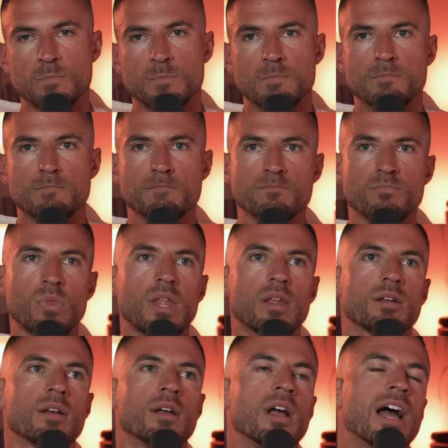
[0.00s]

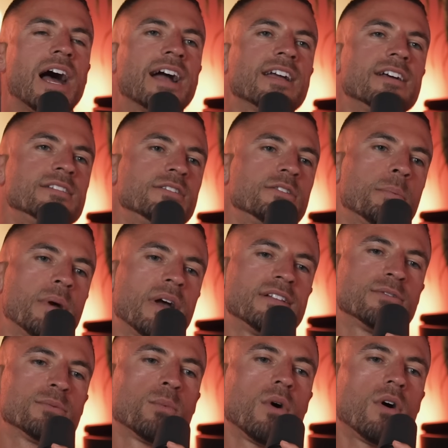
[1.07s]
I guess it
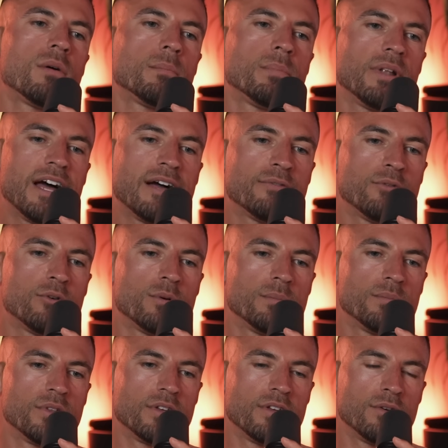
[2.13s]
depends what
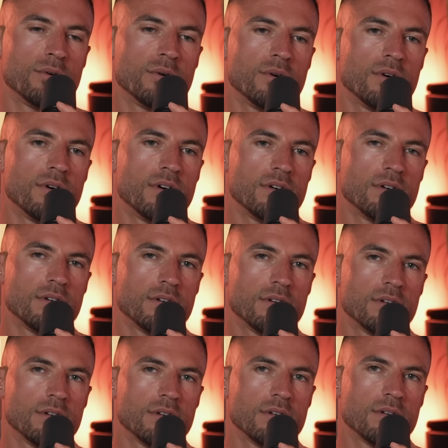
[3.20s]
platform that you're
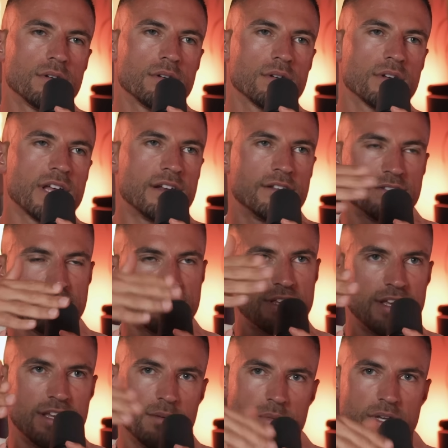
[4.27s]
kind of
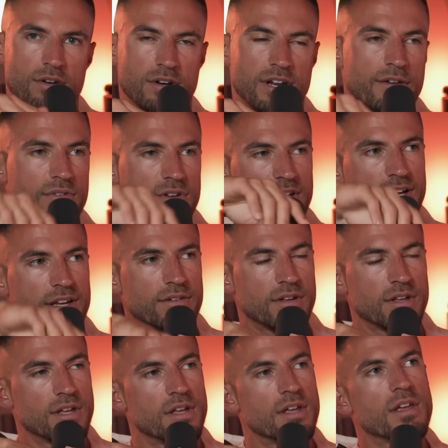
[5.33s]
seeing me on. I feel like
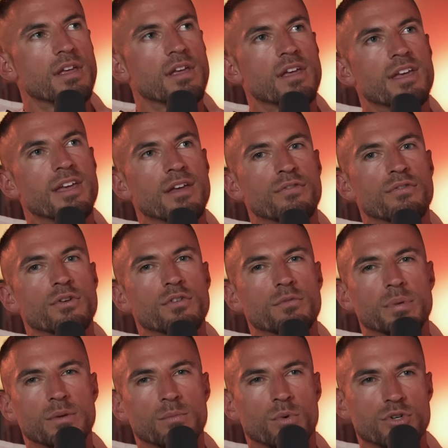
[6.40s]
if you've
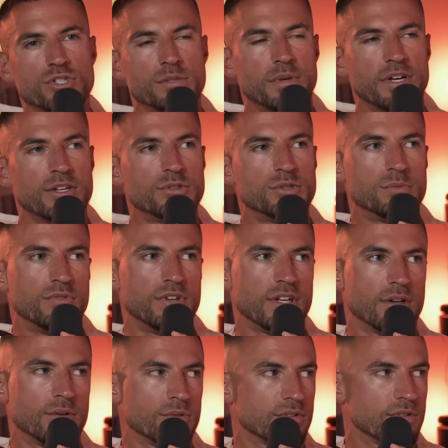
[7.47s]
been watching my YouTube
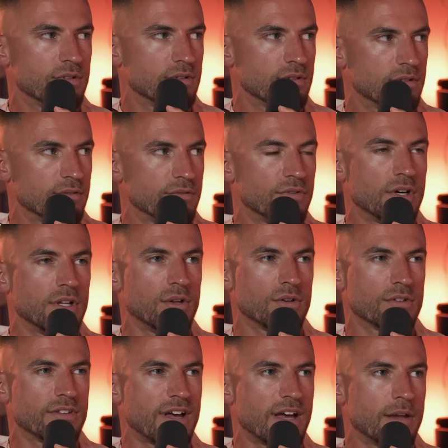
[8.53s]
videos for a
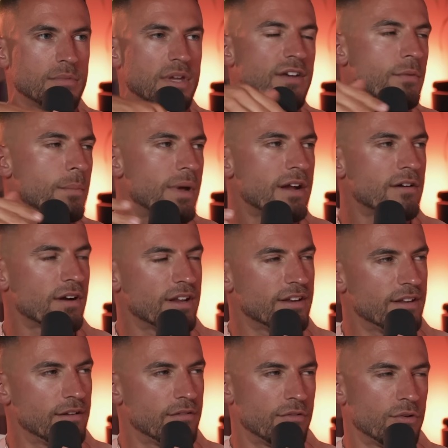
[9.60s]
long time, you have a better
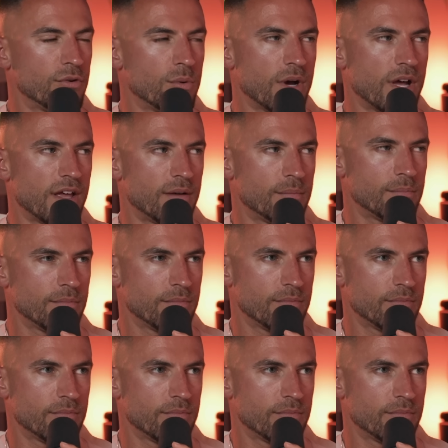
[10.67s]
idea of who I am.